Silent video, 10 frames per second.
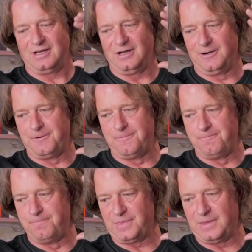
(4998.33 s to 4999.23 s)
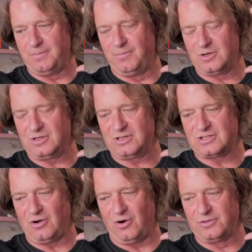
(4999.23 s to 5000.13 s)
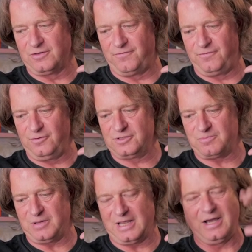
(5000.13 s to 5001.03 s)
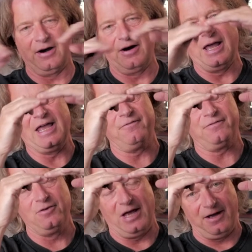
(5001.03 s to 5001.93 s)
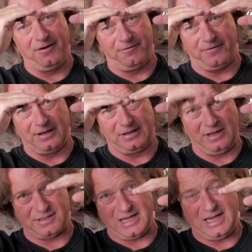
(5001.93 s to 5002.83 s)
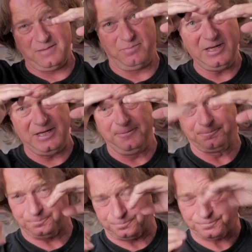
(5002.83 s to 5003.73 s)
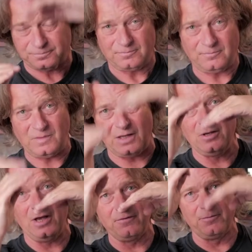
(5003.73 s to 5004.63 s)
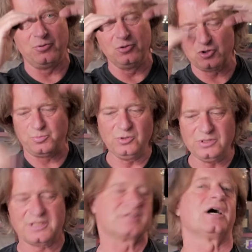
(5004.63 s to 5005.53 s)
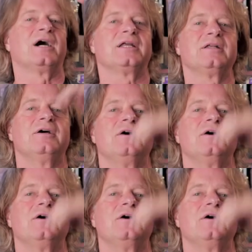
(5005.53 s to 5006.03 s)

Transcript: modeled on the full speed. If you have a class AB, you have a push-pull design